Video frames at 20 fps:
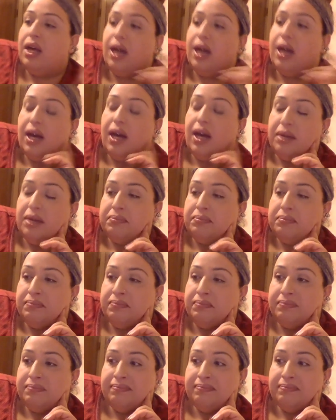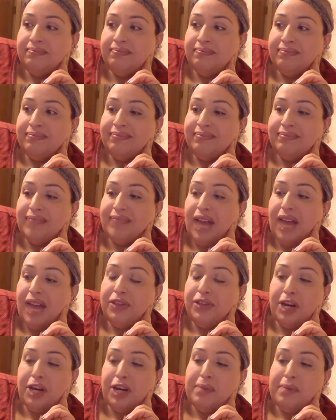Um, I
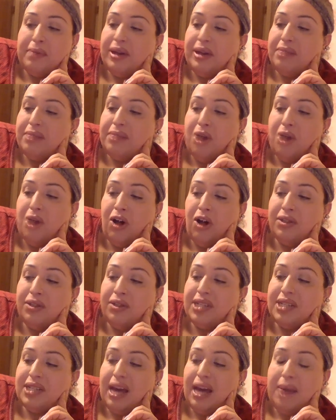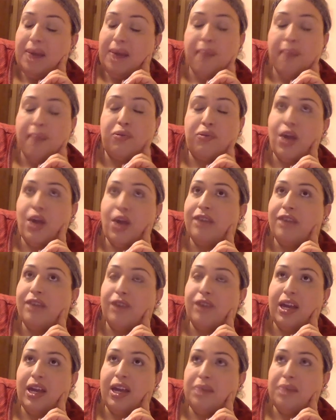thought about him all the time. I prayed
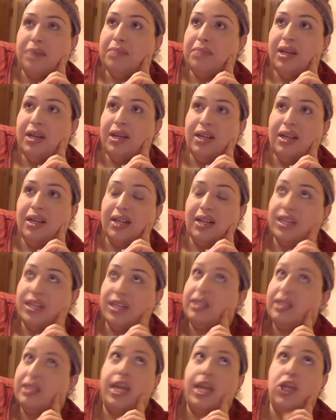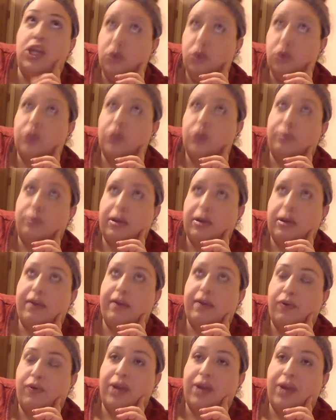for him, continue to pray
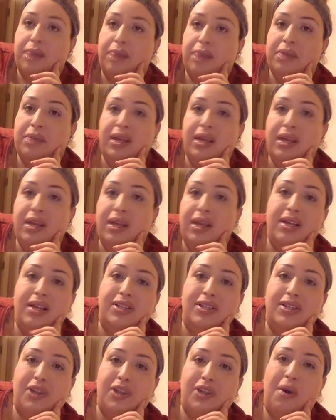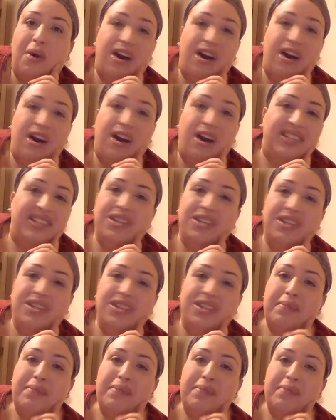for him so hard. Because you know
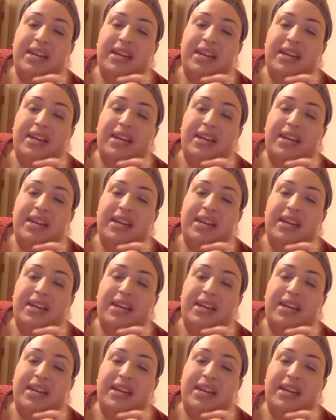what I mean?